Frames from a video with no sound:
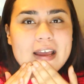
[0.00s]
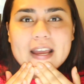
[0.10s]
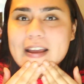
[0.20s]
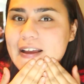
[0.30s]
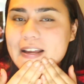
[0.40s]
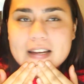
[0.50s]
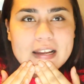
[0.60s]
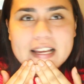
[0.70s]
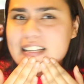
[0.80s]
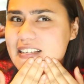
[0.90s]

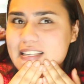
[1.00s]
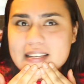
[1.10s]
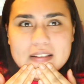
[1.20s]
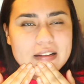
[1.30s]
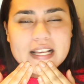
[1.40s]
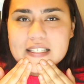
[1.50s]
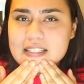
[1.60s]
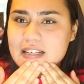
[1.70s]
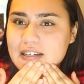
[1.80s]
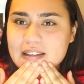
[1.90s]
and it doesn't
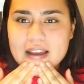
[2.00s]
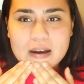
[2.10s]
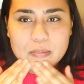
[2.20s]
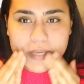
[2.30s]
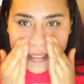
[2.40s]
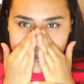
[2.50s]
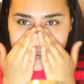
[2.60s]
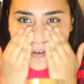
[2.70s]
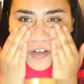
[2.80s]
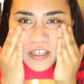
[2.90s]
necessarily help
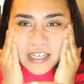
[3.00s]
against oil.